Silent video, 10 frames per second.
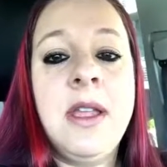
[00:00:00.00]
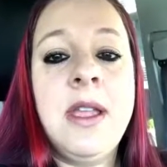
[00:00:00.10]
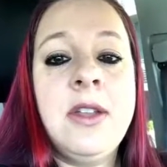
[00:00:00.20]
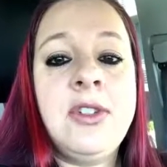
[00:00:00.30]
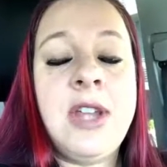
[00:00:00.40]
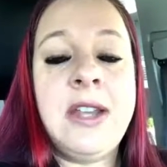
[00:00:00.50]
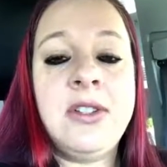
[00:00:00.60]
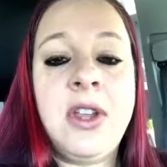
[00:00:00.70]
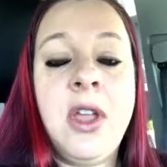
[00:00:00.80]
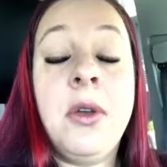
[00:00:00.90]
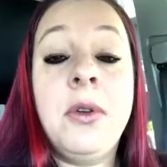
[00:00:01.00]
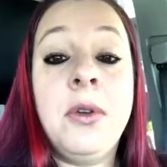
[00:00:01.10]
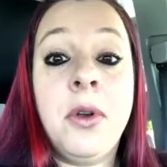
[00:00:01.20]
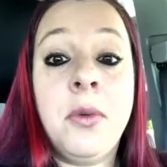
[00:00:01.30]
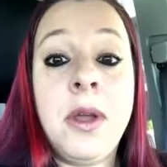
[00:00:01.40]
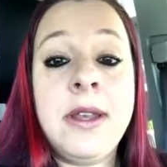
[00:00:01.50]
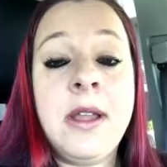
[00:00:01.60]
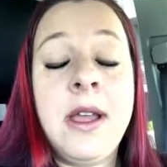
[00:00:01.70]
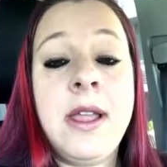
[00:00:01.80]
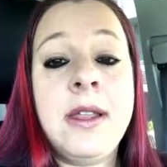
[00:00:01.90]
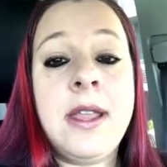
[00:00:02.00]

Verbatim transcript: change code or whatnot,